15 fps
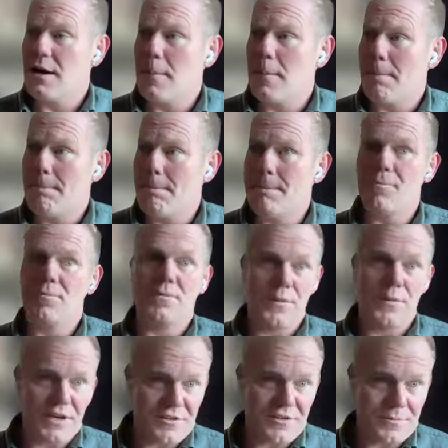Um,
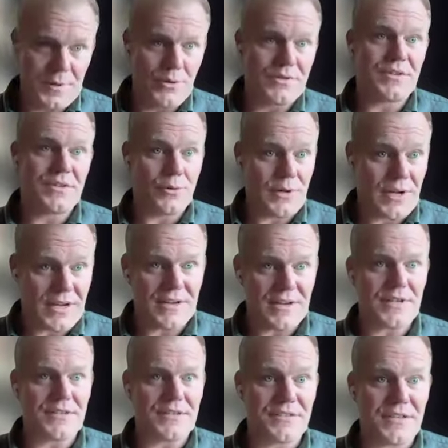my experience in
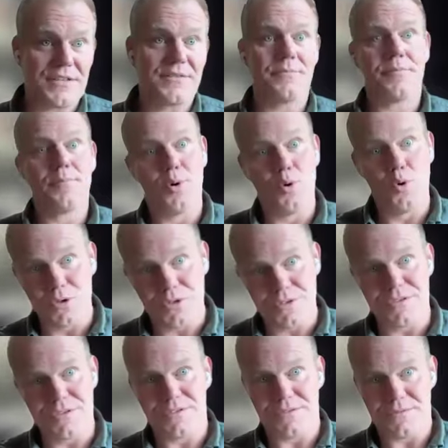Iraq, Afghanistan,
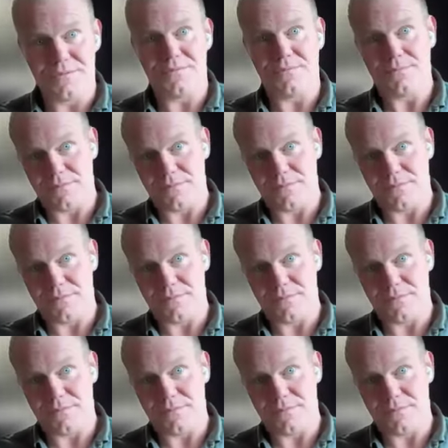post